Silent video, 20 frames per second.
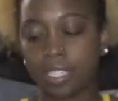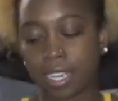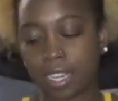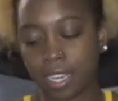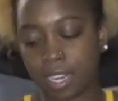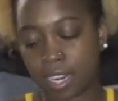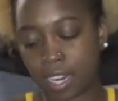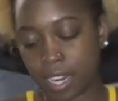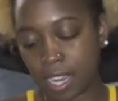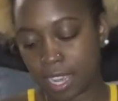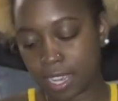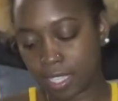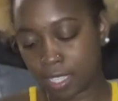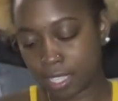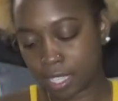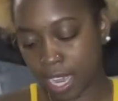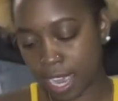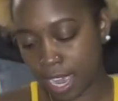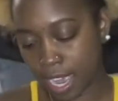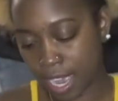in a
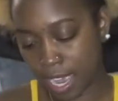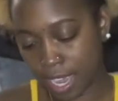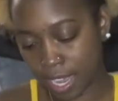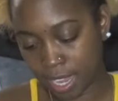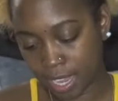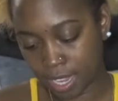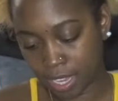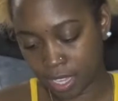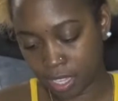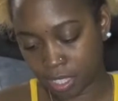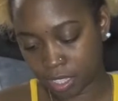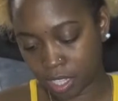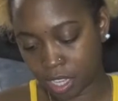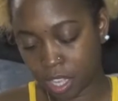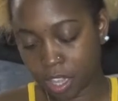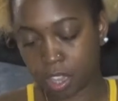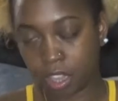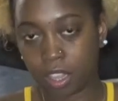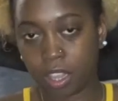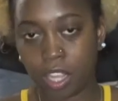size
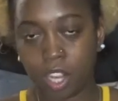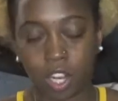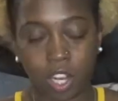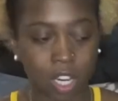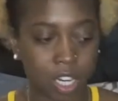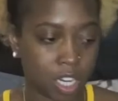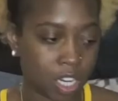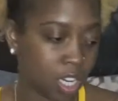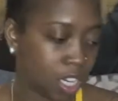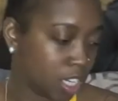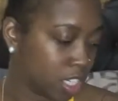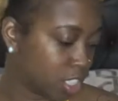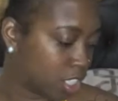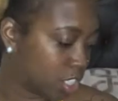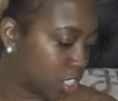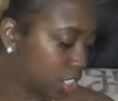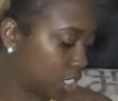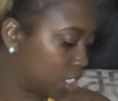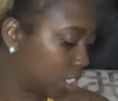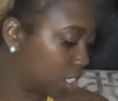
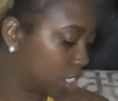large.